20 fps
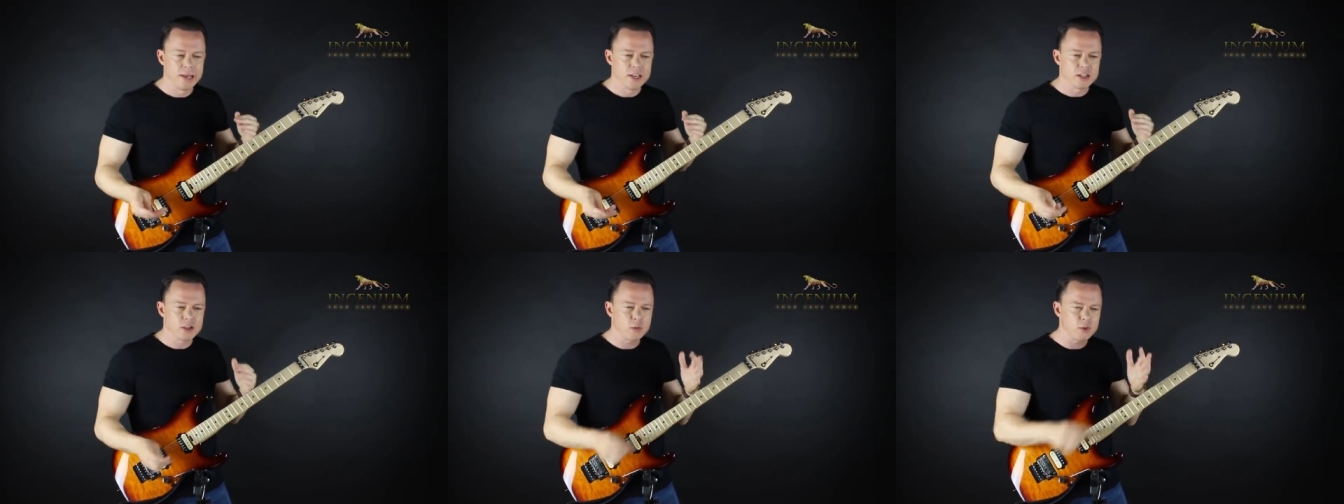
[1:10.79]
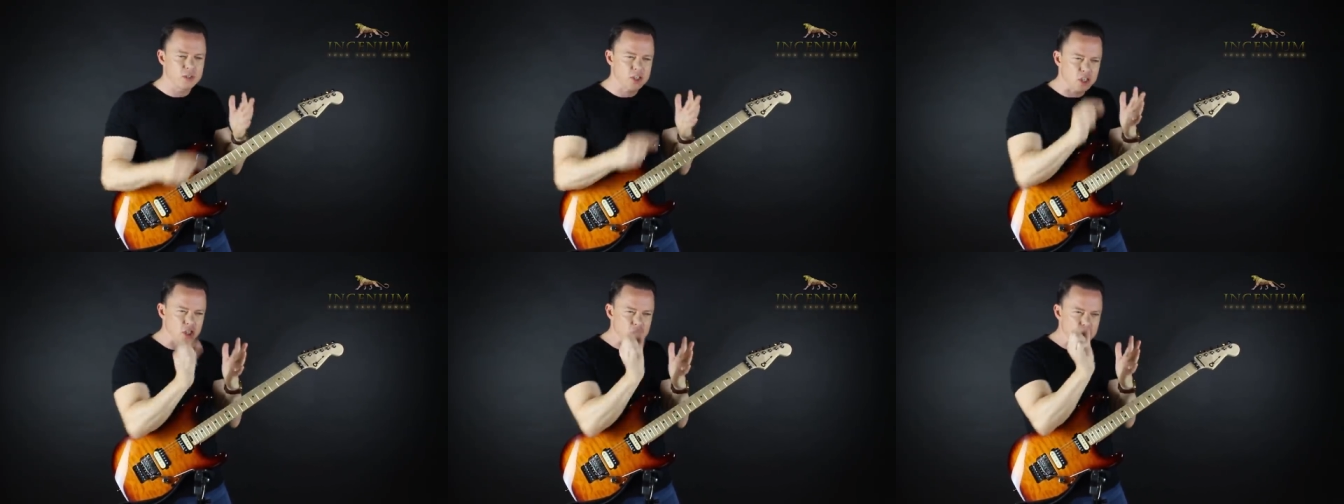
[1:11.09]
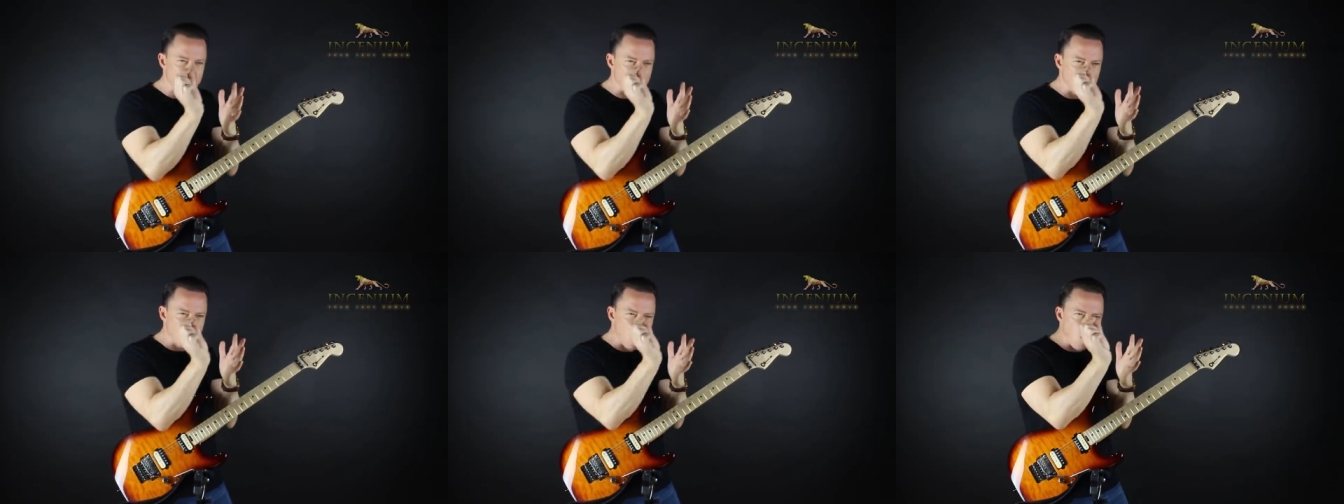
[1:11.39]
So it's a
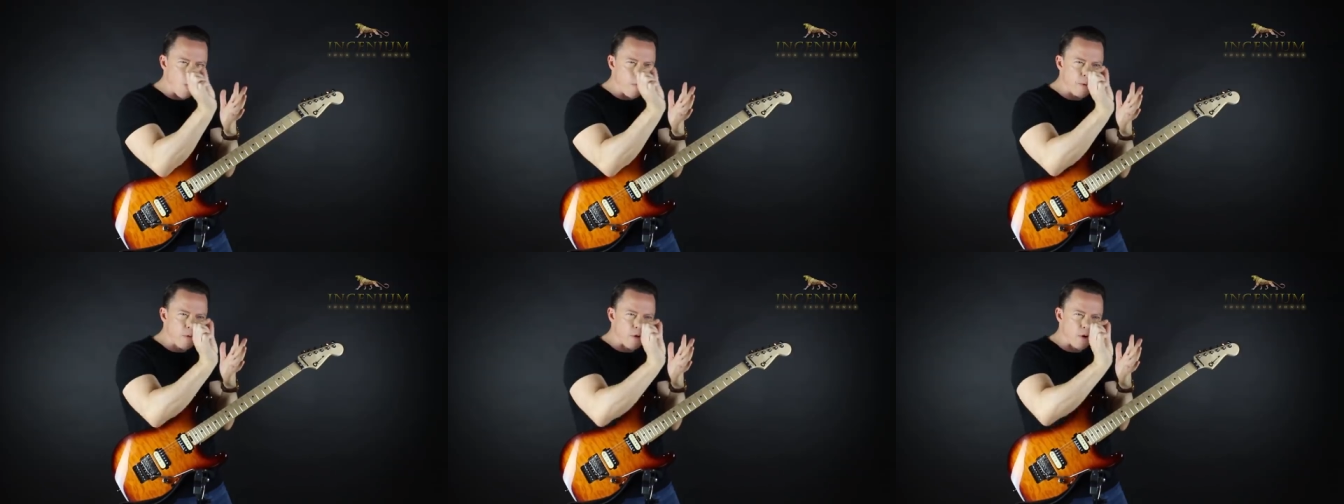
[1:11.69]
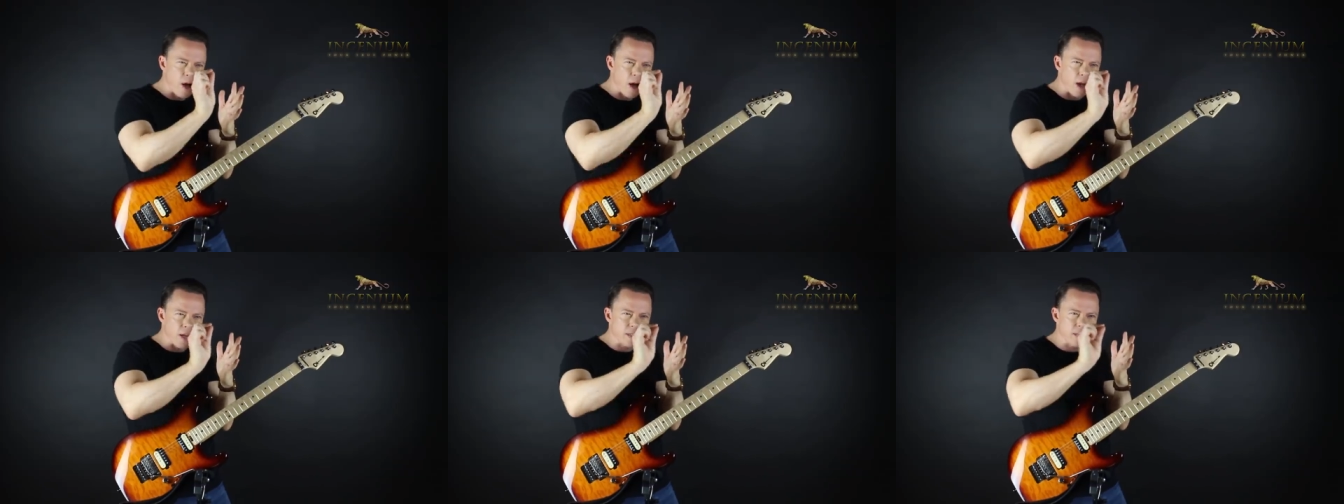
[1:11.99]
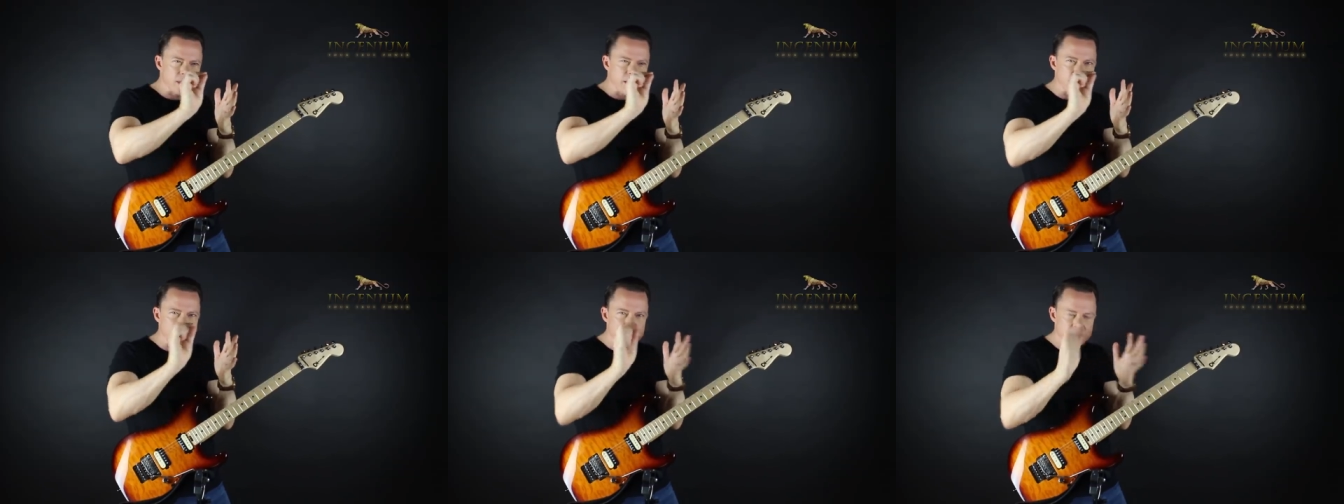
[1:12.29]
slow
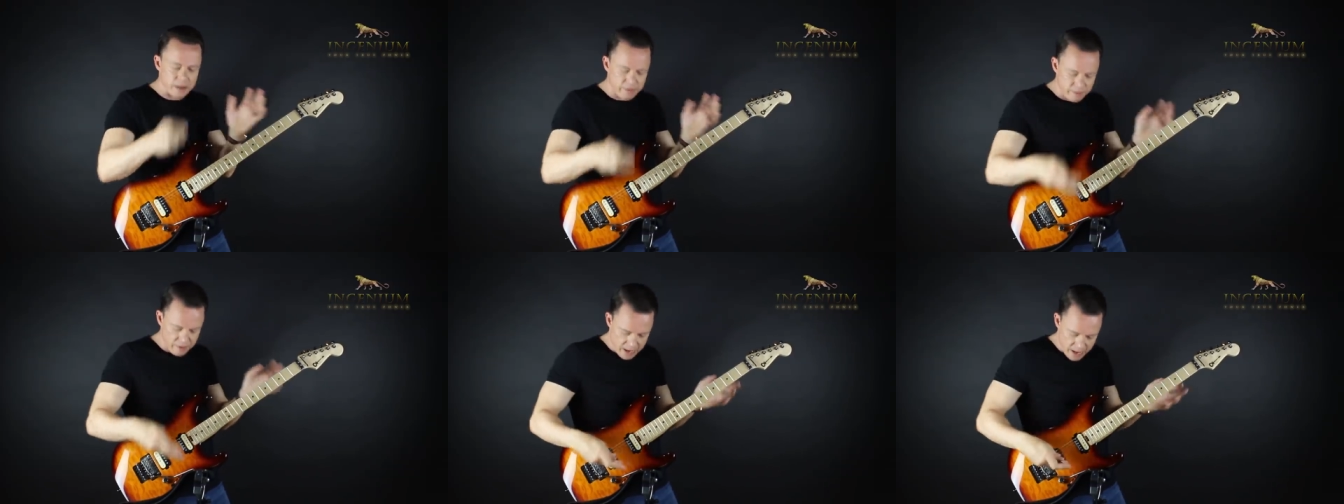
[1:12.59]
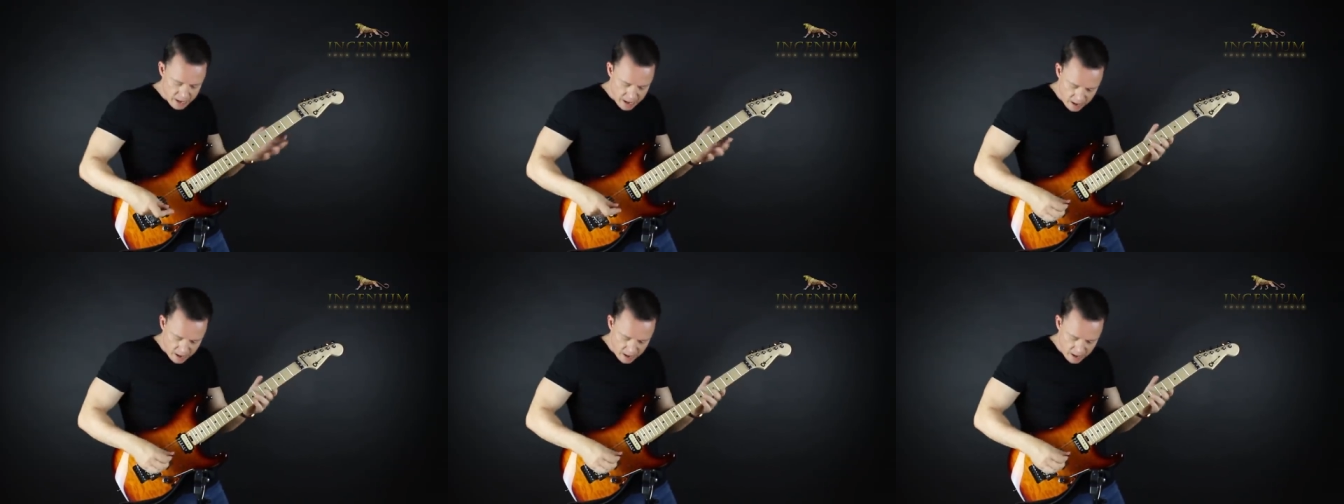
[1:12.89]
process of,